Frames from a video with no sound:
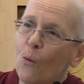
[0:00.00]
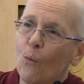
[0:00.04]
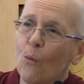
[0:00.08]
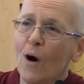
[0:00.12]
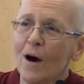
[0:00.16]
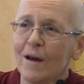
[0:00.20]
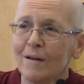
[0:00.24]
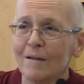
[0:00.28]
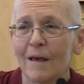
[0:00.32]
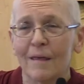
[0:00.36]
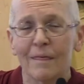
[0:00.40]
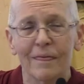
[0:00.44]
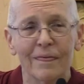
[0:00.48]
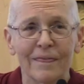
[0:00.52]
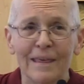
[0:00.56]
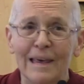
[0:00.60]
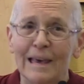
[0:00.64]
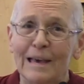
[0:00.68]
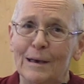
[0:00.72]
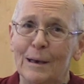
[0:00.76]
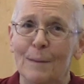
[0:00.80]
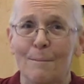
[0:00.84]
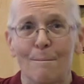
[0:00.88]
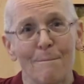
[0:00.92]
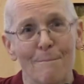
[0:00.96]
what I
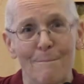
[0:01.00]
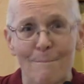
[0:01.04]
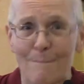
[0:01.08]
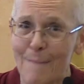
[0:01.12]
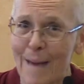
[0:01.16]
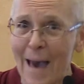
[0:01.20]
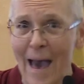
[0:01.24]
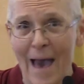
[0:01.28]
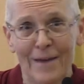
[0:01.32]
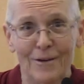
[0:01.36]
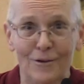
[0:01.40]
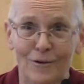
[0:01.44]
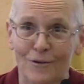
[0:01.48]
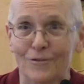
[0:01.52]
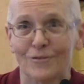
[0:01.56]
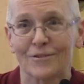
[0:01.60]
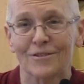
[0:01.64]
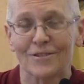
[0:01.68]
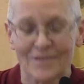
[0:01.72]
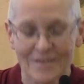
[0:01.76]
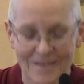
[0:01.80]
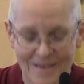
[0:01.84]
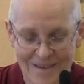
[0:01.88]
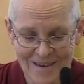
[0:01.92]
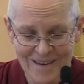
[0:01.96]
think
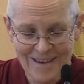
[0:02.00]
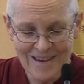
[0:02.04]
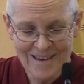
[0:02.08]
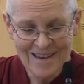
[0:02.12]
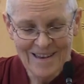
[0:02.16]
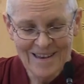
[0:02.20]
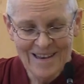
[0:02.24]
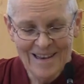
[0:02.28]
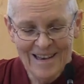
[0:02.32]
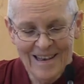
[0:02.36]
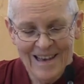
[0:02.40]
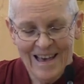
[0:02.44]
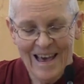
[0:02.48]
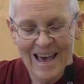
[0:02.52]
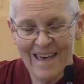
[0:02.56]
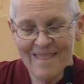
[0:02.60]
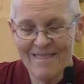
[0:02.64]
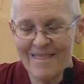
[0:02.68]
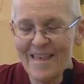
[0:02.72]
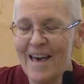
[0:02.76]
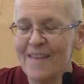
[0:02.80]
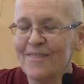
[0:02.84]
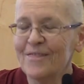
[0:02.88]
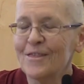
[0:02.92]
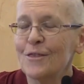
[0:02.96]
matters
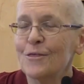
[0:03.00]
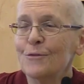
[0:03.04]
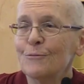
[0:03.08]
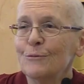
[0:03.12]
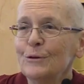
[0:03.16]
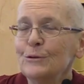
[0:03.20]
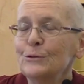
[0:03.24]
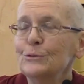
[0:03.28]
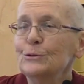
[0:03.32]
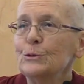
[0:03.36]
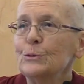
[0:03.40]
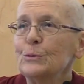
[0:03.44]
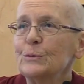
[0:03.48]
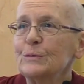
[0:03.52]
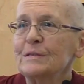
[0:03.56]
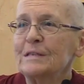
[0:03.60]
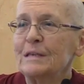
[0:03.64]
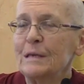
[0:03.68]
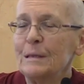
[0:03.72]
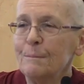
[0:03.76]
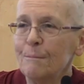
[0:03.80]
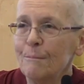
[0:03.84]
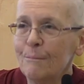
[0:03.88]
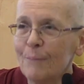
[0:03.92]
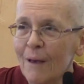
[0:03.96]
and that the three jewels
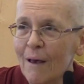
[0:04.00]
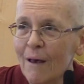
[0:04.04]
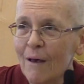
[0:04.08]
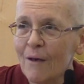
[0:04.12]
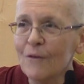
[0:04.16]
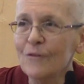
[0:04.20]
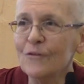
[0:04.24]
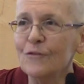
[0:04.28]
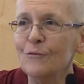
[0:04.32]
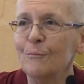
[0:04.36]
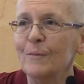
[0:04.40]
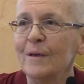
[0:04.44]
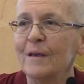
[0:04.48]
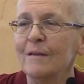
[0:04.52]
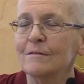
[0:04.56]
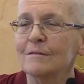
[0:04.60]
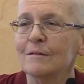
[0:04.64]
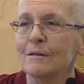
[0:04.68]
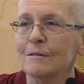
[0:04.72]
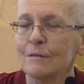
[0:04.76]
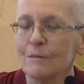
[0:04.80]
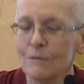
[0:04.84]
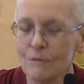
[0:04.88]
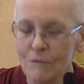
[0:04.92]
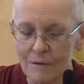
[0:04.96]
compels me
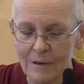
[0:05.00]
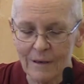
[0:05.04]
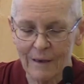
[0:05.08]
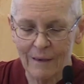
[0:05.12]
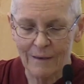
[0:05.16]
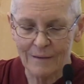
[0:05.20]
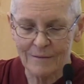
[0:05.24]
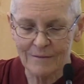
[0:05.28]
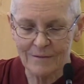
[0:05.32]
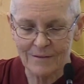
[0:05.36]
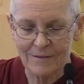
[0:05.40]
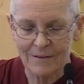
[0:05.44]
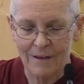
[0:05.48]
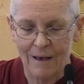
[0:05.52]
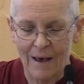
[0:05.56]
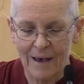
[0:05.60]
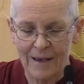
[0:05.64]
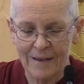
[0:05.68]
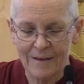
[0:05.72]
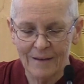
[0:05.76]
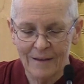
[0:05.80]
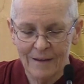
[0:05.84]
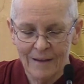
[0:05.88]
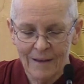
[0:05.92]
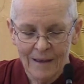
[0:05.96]
to look
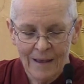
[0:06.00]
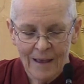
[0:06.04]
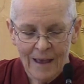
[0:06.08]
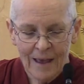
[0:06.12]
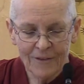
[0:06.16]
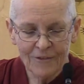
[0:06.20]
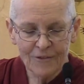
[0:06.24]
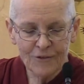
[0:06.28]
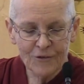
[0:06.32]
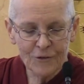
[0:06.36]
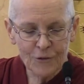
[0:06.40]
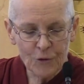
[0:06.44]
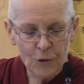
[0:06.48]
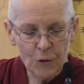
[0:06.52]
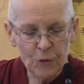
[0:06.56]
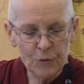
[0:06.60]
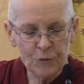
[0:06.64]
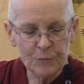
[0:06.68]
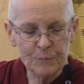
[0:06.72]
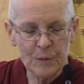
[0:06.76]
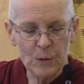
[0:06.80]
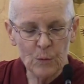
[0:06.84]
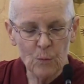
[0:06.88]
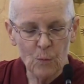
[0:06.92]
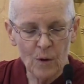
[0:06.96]
inside and
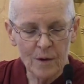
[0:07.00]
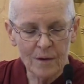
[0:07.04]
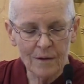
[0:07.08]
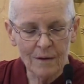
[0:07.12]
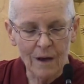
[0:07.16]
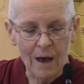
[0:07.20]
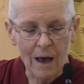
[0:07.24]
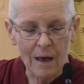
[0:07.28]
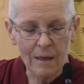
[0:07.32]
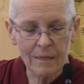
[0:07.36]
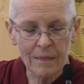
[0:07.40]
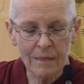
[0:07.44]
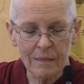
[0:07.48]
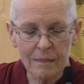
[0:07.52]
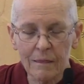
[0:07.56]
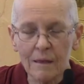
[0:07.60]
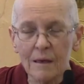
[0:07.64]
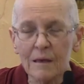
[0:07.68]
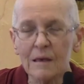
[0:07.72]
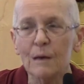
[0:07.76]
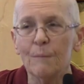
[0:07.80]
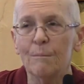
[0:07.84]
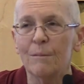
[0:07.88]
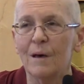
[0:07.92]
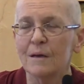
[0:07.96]
shows me what I
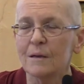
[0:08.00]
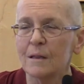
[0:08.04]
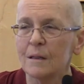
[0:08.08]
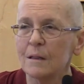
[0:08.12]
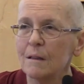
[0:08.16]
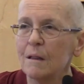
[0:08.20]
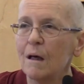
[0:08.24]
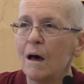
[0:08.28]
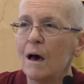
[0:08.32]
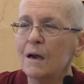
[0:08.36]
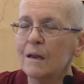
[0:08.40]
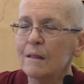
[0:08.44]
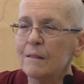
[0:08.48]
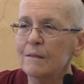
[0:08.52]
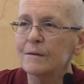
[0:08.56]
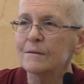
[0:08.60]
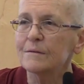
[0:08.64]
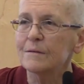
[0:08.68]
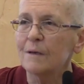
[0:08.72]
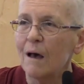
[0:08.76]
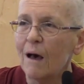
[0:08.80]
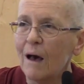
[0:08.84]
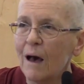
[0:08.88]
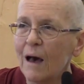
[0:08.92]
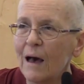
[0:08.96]
think about a lot of the
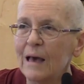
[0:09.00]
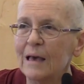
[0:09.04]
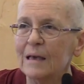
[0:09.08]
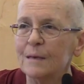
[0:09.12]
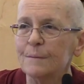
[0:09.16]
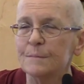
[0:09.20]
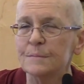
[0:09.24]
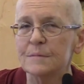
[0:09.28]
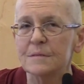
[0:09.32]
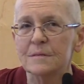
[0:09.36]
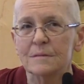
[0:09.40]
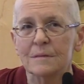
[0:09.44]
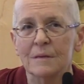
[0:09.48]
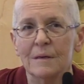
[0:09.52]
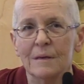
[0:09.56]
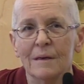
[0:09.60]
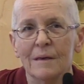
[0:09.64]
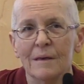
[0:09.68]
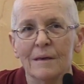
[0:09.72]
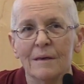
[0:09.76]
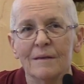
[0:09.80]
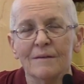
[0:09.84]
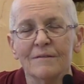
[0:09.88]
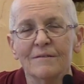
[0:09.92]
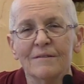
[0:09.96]
times
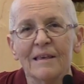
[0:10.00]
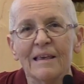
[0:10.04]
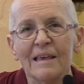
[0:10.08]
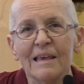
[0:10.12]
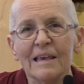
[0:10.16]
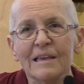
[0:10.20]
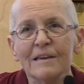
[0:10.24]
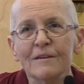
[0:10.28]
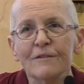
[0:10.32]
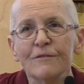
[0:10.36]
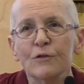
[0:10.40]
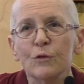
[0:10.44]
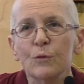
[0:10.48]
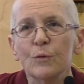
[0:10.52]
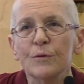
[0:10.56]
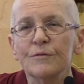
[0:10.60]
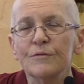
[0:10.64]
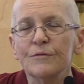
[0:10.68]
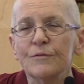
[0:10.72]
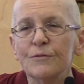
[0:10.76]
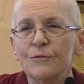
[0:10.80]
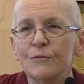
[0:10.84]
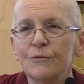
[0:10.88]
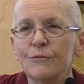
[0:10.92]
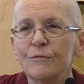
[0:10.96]
is
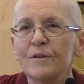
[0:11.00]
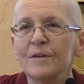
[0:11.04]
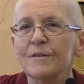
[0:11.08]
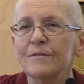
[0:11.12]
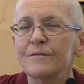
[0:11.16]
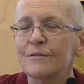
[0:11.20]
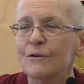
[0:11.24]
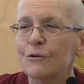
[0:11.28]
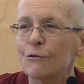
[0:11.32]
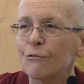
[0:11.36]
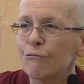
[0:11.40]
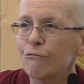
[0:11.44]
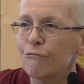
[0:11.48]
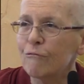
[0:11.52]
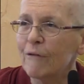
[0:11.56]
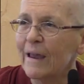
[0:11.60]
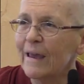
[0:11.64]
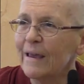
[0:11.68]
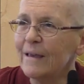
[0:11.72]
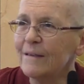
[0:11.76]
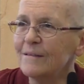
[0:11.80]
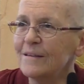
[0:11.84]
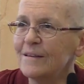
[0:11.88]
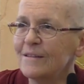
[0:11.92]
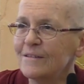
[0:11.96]
influenced through these
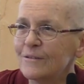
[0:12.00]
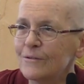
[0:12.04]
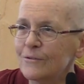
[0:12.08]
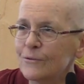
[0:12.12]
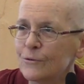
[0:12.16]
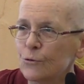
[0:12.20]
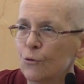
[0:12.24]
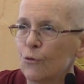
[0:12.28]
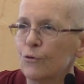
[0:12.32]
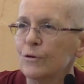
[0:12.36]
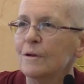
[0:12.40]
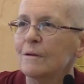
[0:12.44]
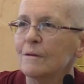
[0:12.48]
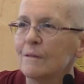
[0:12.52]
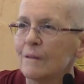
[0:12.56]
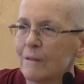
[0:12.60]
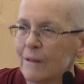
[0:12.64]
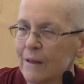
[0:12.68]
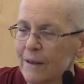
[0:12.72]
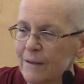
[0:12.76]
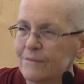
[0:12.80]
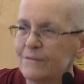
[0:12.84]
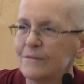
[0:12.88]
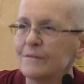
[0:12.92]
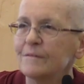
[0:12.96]
crazy distorted
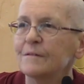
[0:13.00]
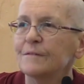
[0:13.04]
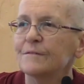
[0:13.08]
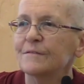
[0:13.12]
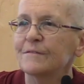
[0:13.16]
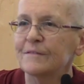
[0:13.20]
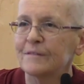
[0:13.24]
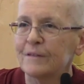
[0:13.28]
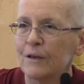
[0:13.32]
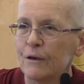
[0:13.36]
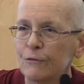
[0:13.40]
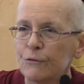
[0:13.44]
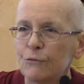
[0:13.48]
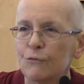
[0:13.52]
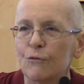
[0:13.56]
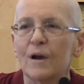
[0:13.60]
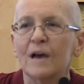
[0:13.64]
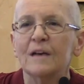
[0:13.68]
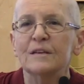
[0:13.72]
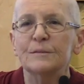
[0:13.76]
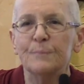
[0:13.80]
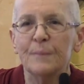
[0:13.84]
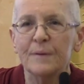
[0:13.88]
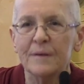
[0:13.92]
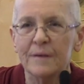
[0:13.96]
lenses of self
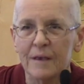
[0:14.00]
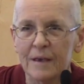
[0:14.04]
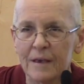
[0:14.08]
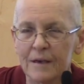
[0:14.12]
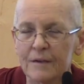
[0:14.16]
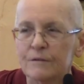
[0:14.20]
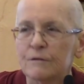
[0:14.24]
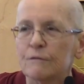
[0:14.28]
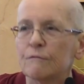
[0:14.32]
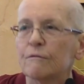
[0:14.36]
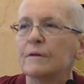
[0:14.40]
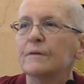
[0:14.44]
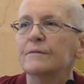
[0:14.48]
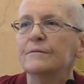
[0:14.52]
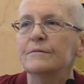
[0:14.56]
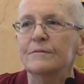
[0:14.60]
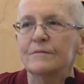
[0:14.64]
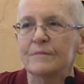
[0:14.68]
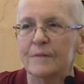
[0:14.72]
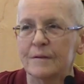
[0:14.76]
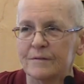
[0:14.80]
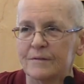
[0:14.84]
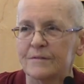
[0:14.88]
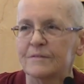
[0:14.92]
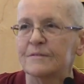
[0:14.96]
grasping
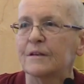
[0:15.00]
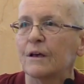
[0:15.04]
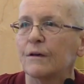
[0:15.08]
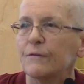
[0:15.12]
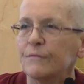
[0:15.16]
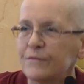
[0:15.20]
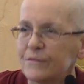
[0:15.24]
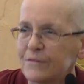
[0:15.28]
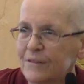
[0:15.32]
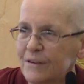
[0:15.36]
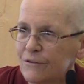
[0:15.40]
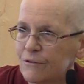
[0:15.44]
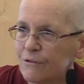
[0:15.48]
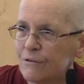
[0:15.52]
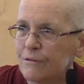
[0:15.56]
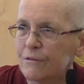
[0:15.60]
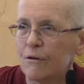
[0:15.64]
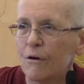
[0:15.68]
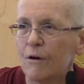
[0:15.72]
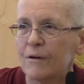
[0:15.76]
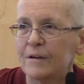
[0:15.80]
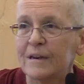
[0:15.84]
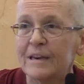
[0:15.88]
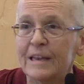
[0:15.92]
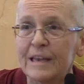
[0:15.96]
ignorance and self centered
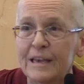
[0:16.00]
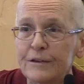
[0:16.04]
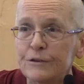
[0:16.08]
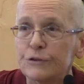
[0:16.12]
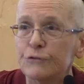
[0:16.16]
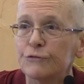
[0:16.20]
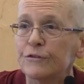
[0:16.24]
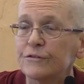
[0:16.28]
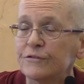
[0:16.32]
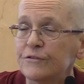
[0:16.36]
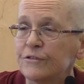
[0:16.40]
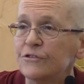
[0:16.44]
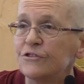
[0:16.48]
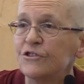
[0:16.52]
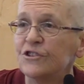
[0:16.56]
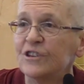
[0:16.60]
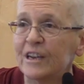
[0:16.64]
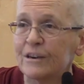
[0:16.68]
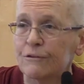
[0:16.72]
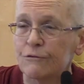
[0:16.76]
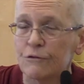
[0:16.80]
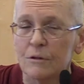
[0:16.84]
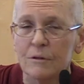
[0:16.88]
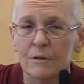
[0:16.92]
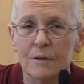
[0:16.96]
thought and ignorance in
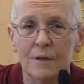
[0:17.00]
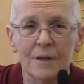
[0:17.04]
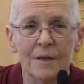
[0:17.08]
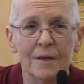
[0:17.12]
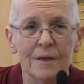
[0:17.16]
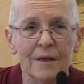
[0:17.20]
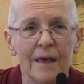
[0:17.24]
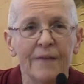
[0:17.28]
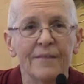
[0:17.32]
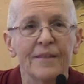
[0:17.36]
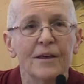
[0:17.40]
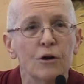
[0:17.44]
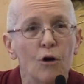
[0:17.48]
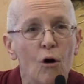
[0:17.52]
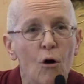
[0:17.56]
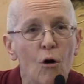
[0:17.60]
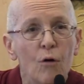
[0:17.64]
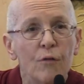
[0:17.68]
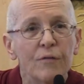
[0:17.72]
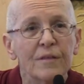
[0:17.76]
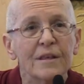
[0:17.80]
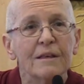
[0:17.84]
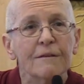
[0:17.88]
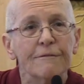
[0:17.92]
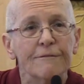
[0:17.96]
general, and then
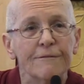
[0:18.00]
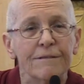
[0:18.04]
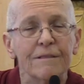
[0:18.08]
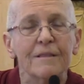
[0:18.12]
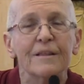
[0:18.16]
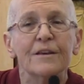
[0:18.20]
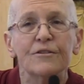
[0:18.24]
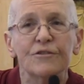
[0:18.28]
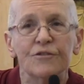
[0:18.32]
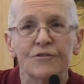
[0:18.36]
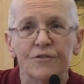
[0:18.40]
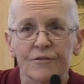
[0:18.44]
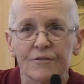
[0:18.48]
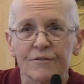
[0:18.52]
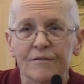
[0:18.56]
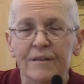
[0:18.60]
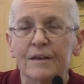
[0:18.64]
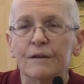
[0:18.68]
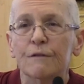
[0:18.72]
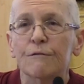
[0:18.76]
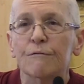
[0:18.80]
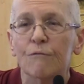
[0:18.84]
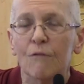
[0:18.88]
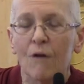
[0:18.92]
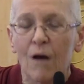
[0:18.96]
all the afflictions
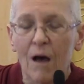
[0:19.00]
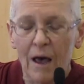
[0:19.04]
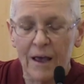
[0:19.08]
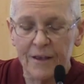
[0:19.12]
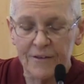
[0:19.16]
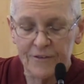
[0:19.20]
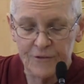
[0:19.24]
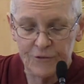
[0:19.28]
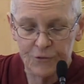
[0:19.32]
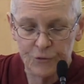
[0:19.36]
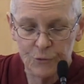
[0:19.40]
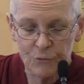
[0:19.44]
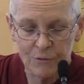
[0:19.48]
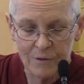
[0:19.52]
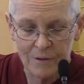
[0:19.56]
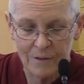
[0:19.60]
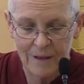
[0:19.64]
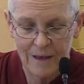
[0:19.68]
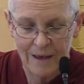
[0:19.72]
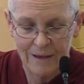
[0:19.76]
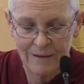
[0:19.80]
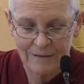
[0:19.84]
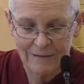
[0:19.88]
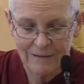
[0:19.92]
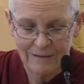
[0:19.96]
that arise due to
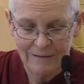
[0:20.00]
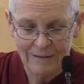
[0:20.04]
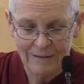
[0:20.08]
that.